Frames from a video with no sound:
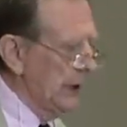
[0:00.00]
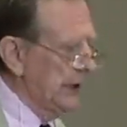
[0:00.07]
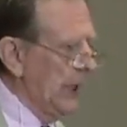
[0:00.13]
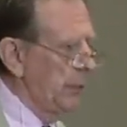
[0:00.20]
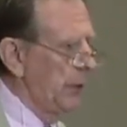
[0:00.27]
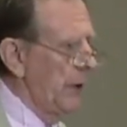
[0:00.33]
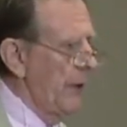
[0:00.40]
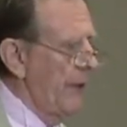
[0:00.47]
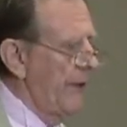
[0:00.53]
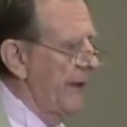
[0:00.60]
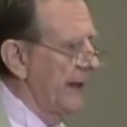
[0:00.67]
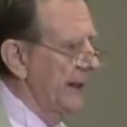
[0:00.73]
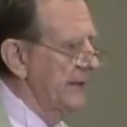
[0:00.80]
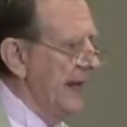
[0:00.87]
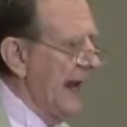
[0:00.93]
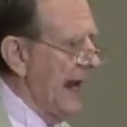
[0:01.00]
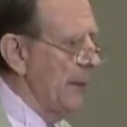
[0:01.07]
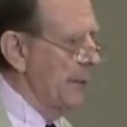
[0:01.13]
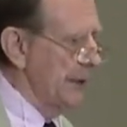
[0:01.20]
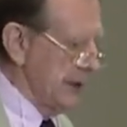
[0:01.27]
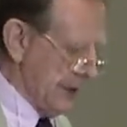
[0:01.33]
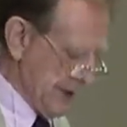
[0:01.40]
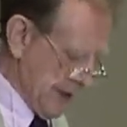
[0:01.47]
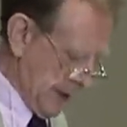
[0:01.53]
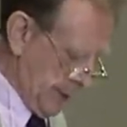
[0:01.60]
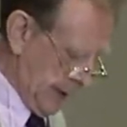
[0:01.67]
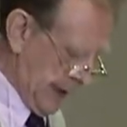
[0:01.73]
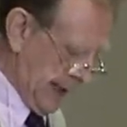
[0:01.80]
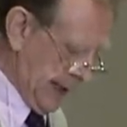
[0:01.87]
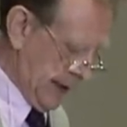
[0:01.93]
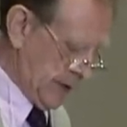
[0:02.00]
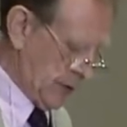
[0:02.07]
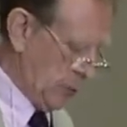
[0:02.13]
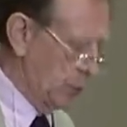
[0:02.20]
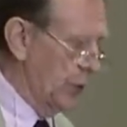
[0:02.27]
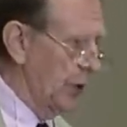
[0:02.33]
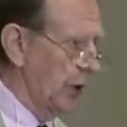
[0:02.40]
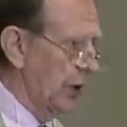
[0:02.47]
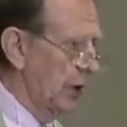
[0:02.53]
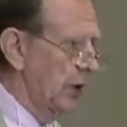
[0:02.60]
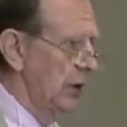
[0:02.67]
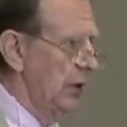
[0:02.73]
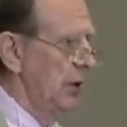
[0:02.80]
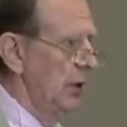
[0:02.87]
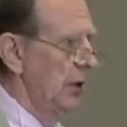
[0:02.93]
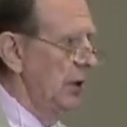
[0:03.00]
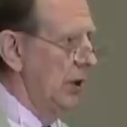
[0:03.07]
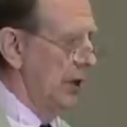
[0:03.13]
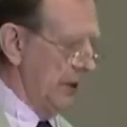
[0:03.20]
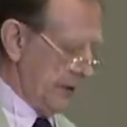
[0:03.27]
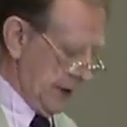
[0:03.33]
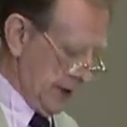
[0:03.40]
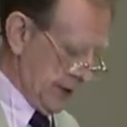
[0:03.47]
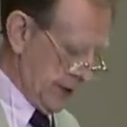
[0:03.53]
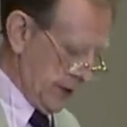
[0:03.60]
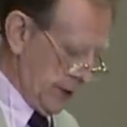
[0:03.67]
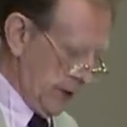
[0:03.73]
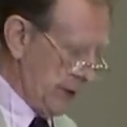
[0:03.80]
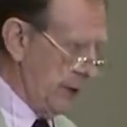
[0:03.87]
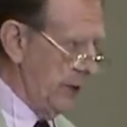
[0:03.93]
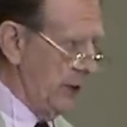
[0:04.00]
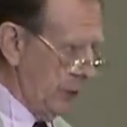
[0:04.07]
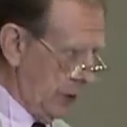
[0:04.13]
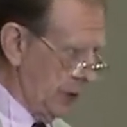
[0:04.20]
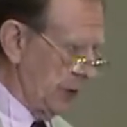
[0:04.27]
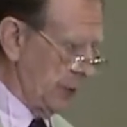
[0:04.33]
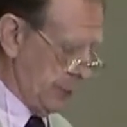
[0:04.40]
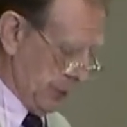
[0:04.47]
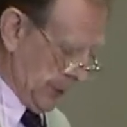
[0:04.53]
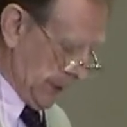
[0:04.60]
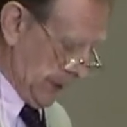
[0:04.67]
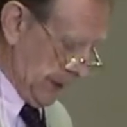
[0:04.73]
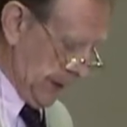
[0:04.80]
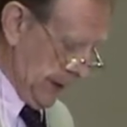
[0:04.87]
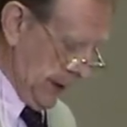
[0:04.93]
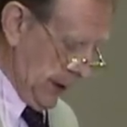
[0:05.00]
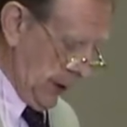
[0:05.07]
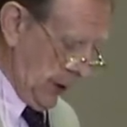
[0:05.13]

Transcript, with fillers: Well, a couple of things happened as I began to work on this earlier book.